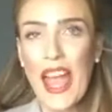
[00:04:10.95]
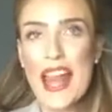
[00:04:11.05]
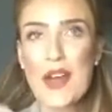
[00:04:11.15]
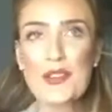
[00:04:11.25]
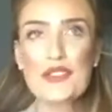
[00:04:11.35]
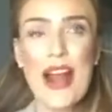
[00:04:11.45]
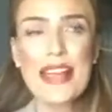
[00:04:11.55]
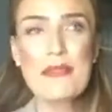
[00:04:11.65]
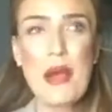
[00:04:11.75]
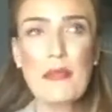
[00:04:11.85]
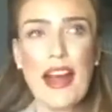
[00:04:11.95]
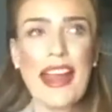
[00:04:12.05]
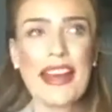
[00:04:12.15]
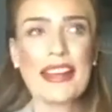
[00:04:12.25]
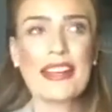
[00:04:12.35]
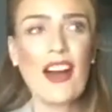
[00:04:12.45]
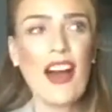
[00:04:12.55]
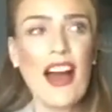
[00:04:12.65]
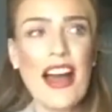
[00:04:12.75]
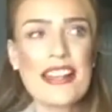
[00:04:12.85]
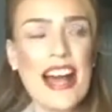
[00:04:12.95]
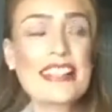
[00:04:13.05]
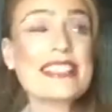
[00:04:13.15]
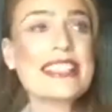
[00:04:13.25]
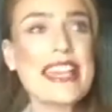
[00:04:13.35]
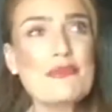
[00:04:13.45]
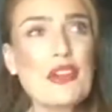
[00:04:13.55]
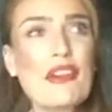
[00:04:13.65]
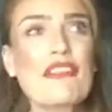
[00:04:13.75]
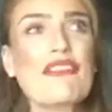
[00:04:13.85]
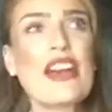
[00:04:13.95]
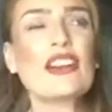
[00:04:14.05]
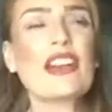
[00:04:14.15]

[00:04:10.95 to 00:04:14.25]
And I was racking my brain, and I seem to feel